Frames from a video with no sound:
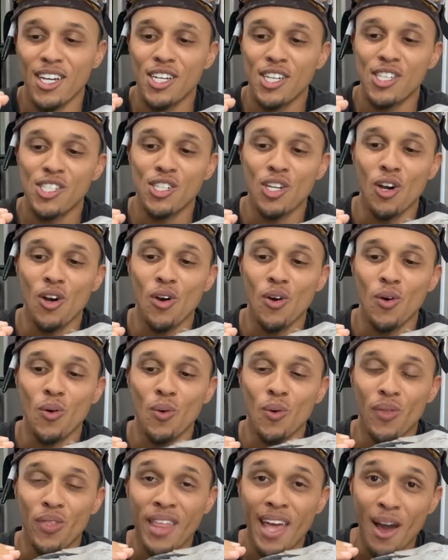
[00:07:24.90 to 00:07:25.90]

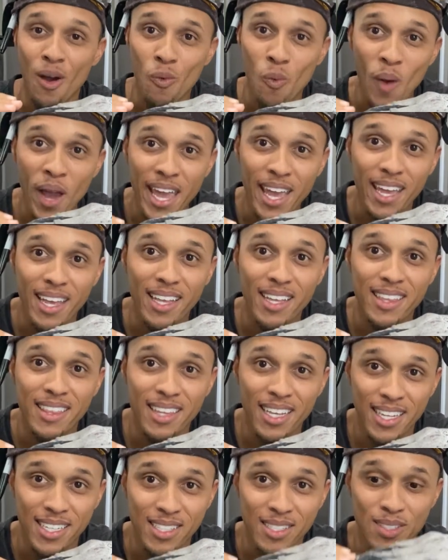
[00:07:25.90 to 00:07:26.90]
So that weight
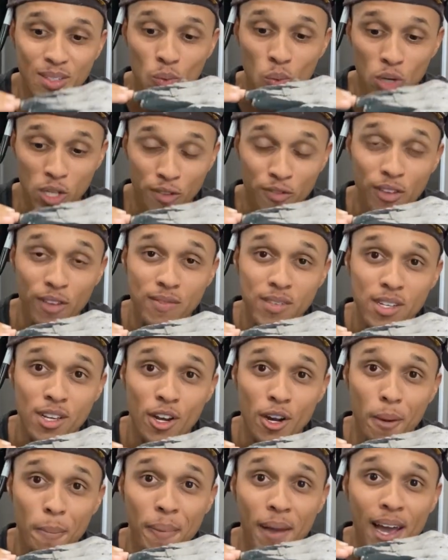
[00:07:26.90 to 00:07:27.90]
that was
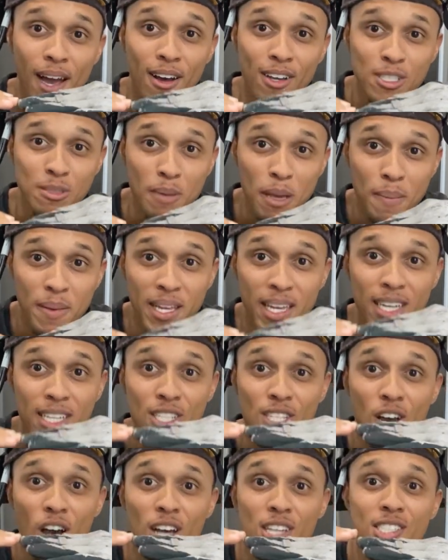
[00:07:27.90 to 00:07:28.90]
1,500 pounds maybe getting
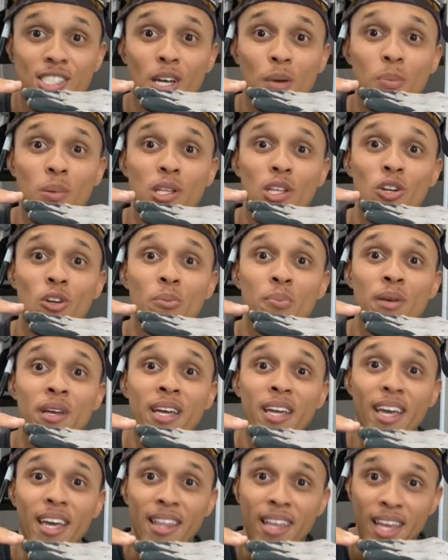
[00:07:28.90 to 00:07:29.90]
tossed up a little
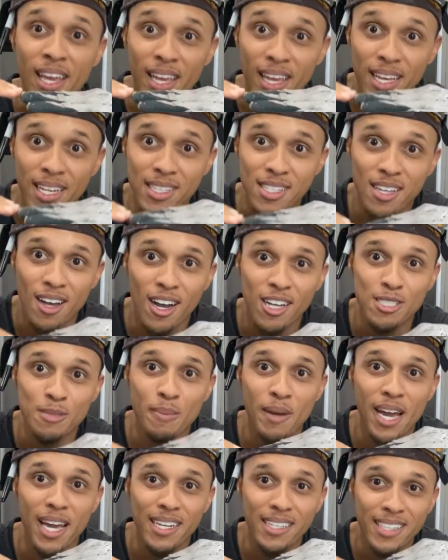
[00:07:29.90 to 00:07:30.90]
bit and then getting tossed
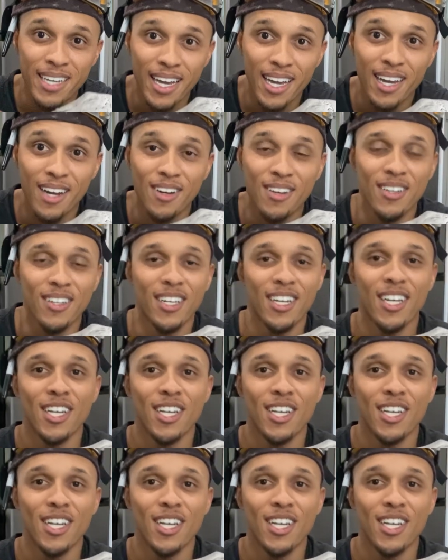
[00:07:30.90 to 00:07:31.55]
back down.